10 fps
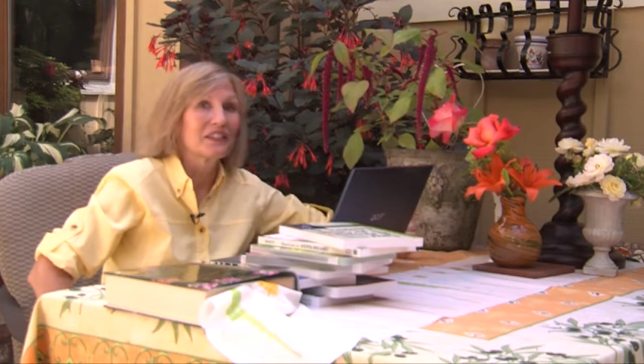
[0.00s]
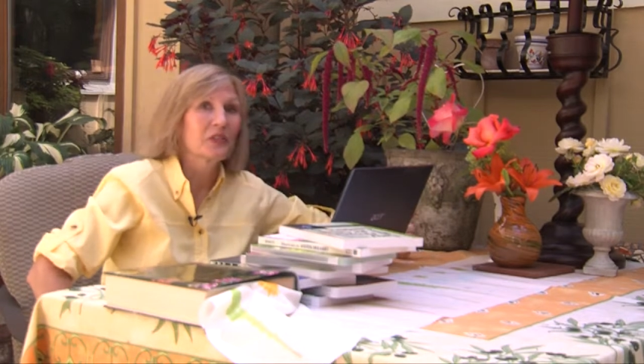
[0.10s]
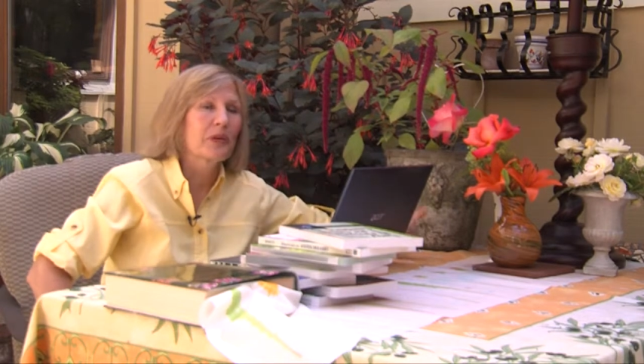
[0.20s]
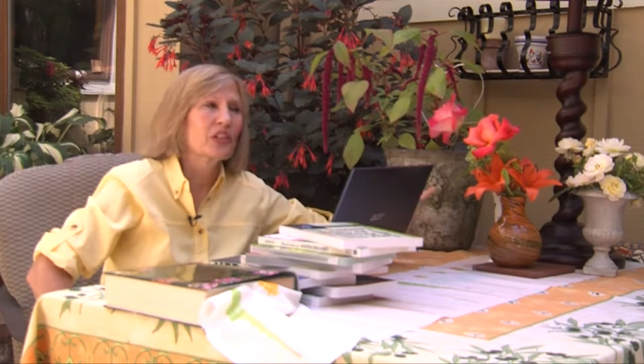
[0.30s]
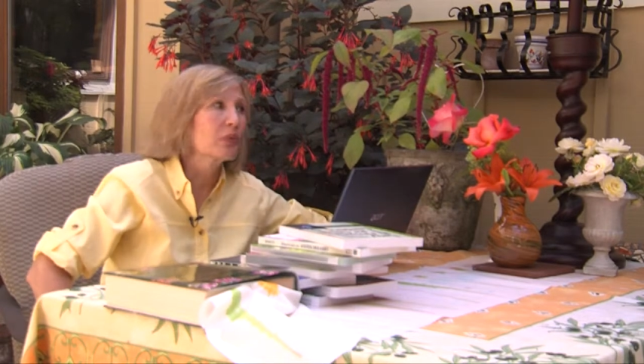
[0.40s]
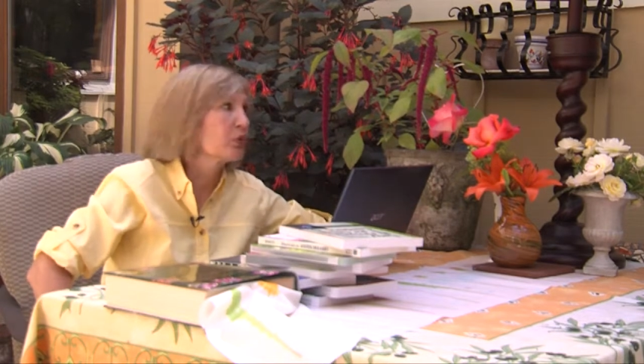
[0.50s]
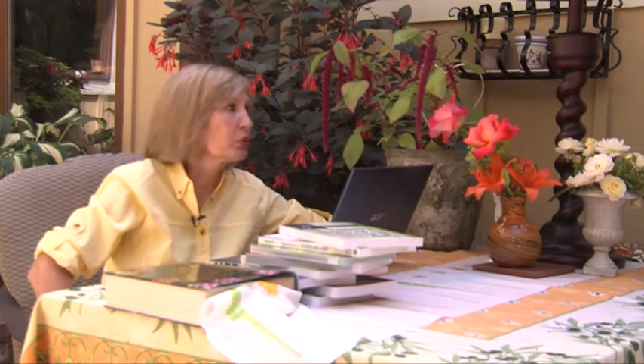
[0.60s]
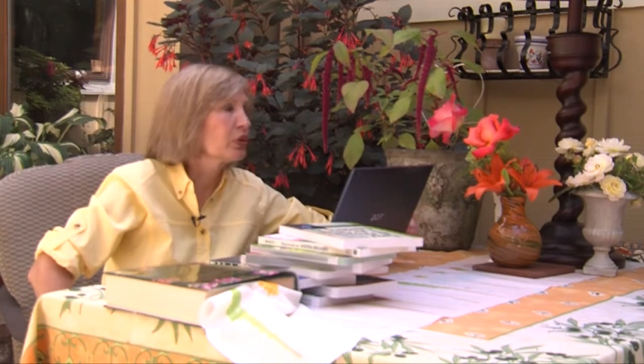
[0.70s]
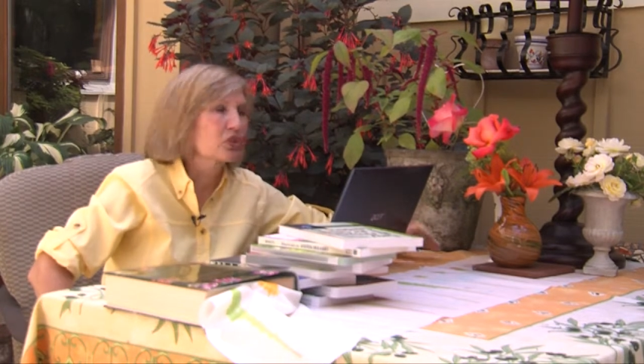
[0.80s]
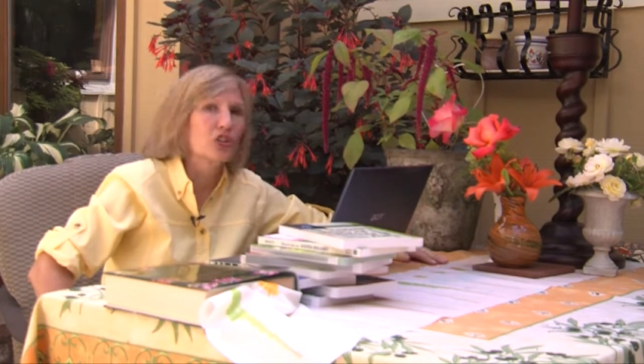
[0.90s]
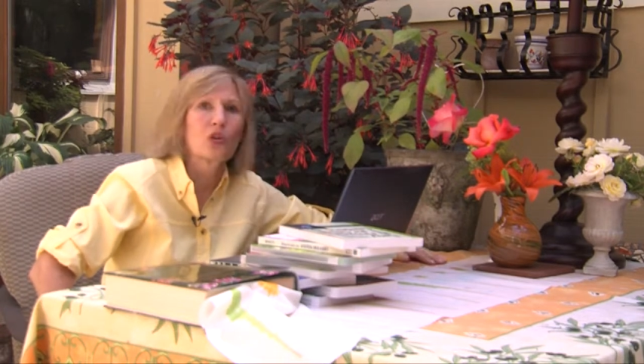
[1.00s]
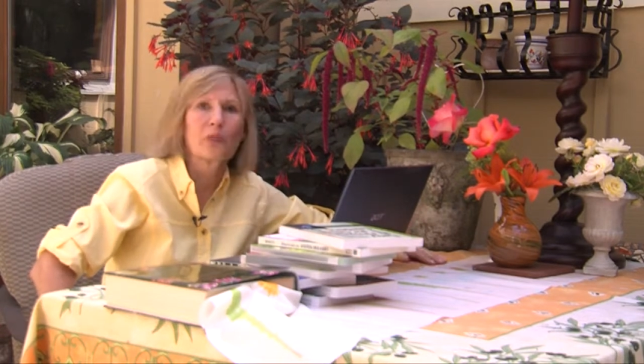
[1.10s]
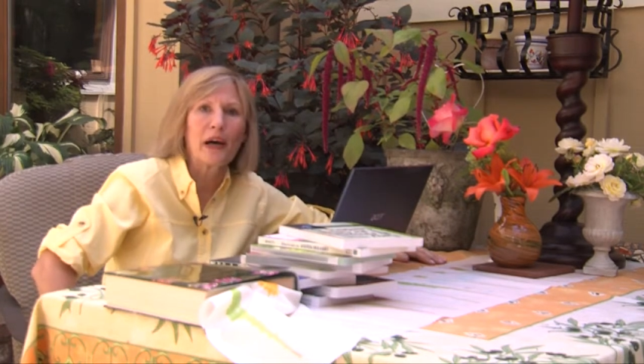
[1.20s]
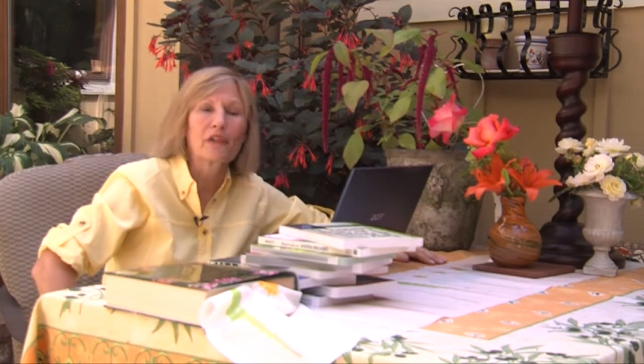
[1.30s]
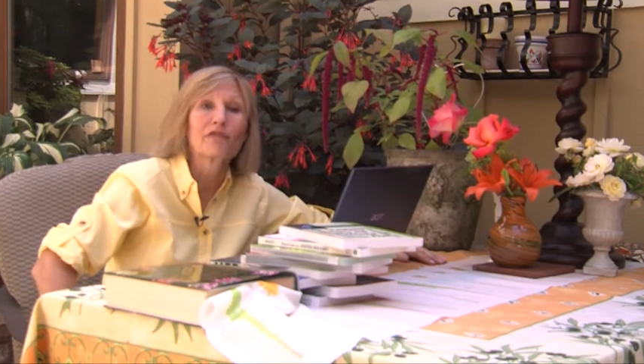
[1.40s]
especially when we're doing a show
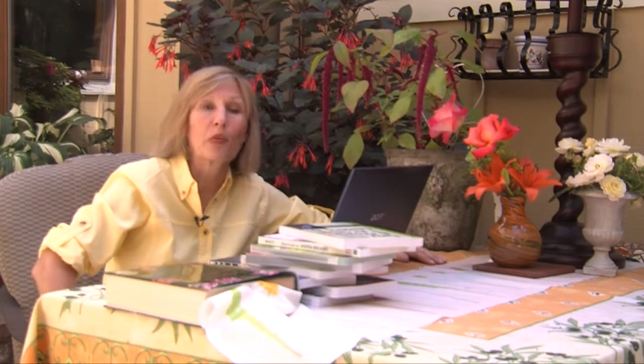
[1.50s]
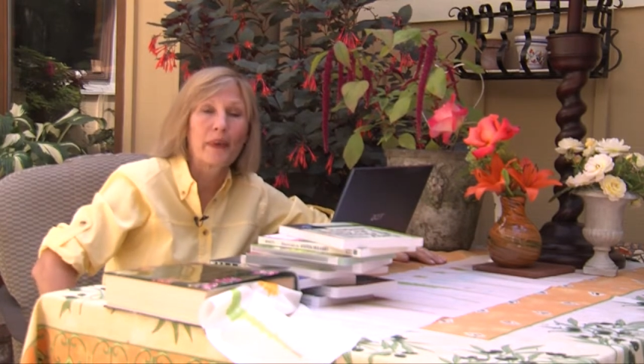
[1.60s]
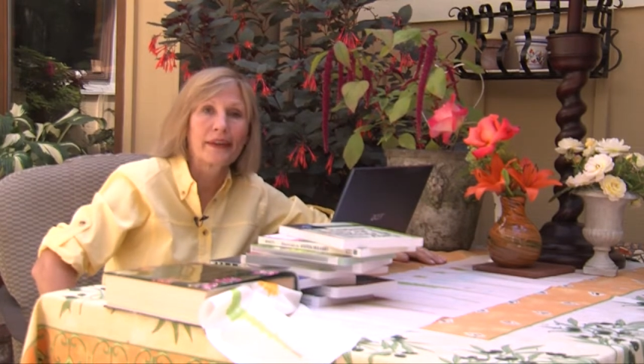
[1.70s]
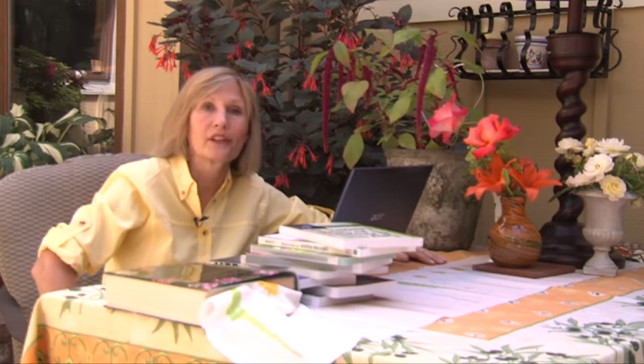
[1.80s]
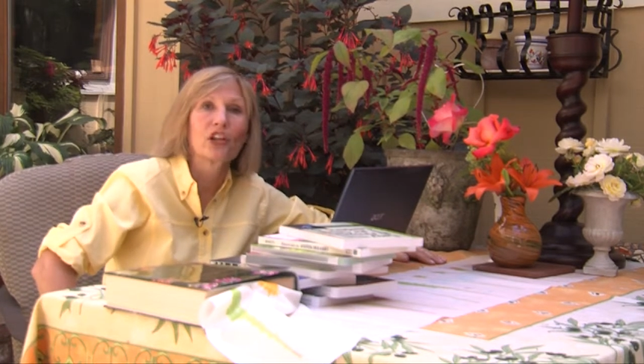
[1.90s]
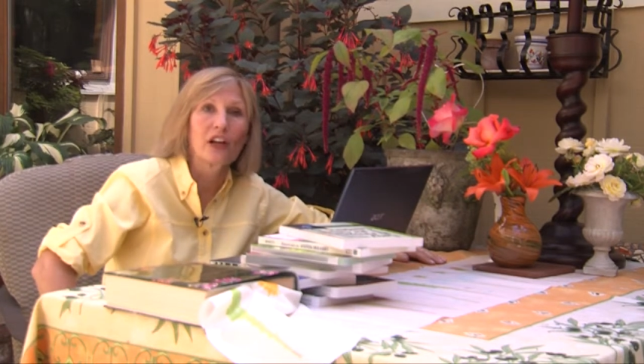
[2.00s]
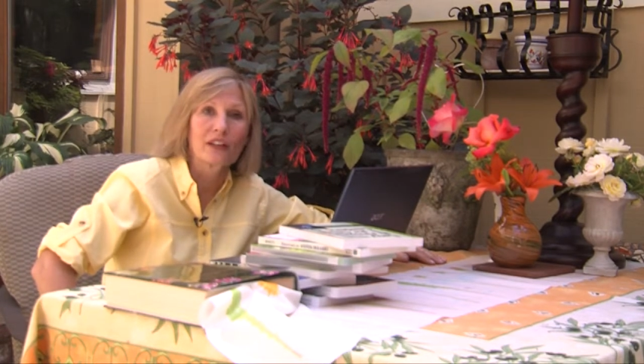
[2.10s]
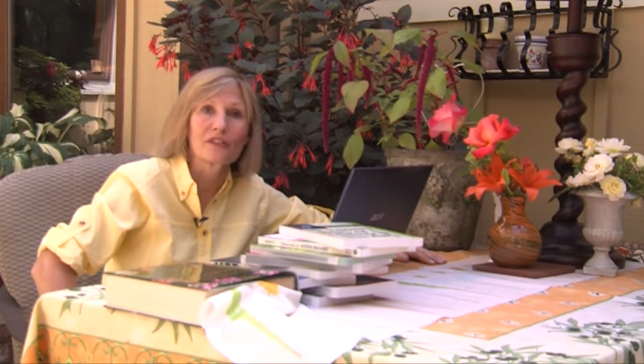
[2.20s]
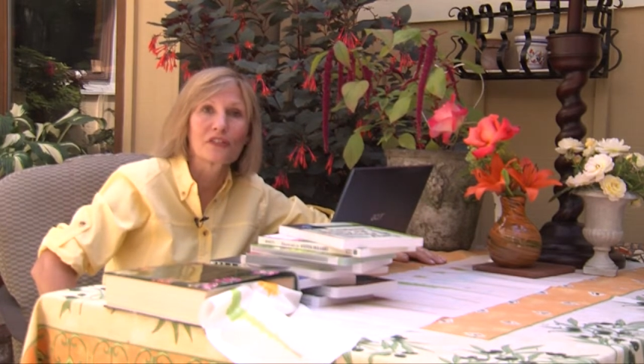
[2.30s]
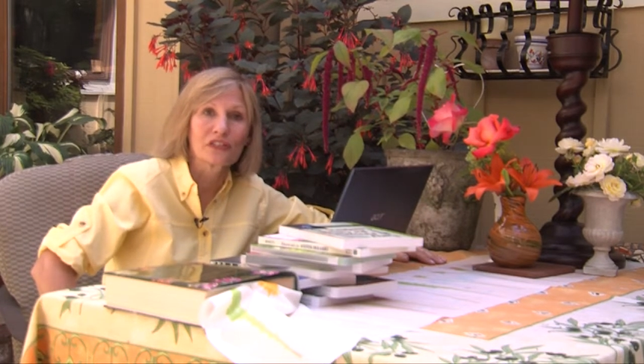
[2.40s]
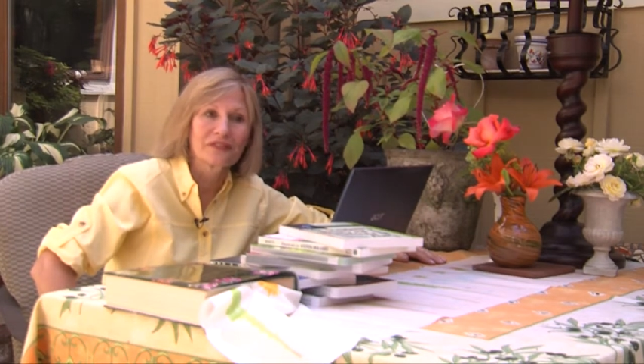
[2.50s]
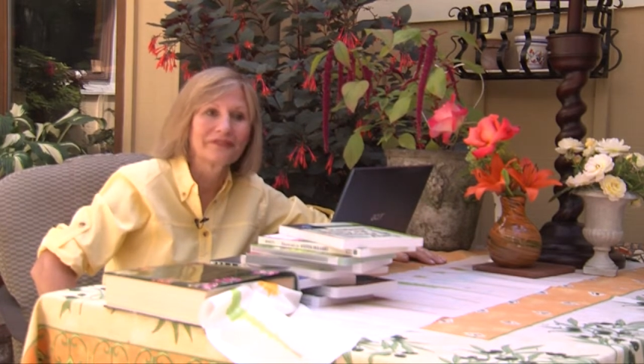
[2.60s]
about romantic gardens.